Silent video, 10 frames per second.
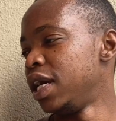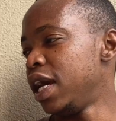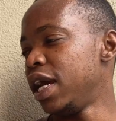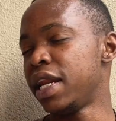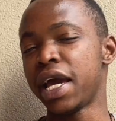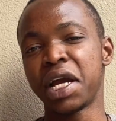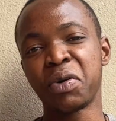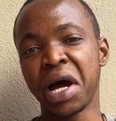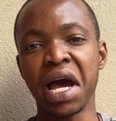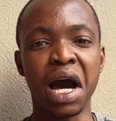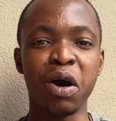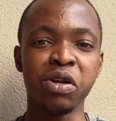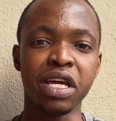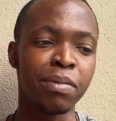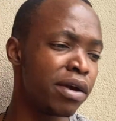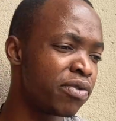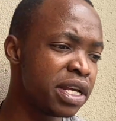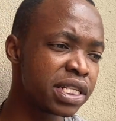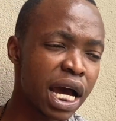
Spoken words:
and I cry out, and my friends are